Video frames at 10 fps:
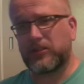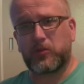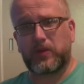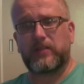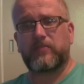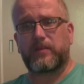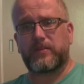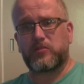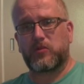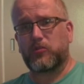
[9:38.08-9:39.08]
quickly wrap
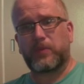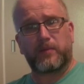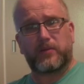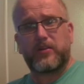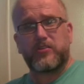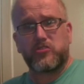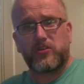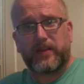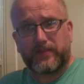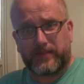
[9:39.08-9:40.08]
this one up, and I'm going to enjoy
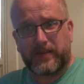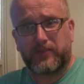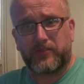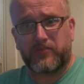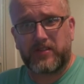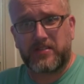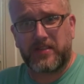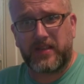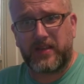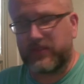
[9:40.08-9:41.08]
that now for the rest of the
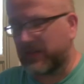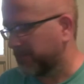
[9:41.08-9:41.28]
evening.